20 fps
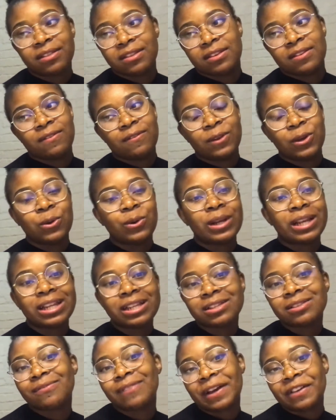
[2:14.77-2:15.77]
this video at
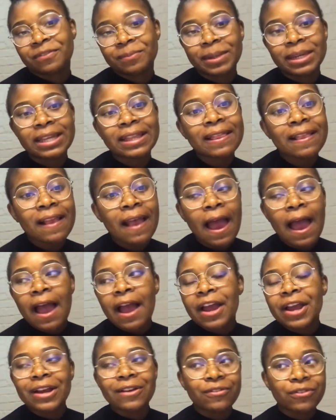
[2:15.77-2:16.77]
least five minutes
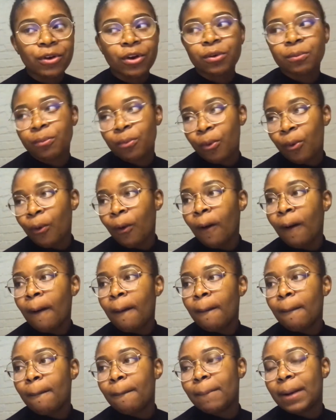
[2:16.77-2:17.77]
if not more
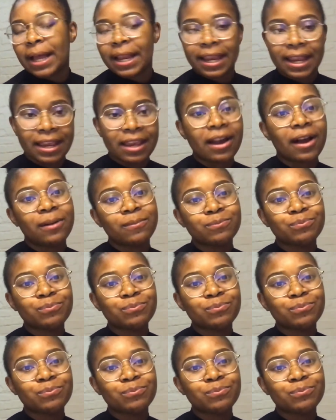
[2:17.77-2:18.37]
but yeah